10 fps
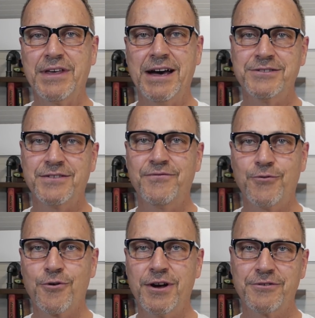thousand
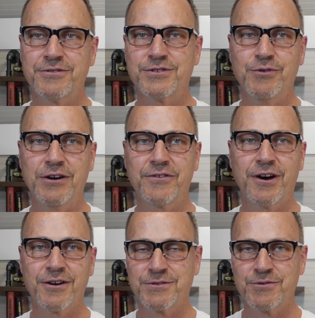four hundred twelve
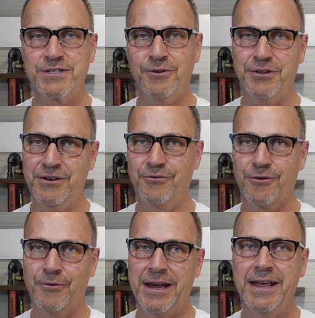cars were sold in
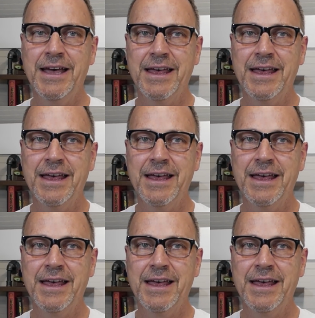Norway.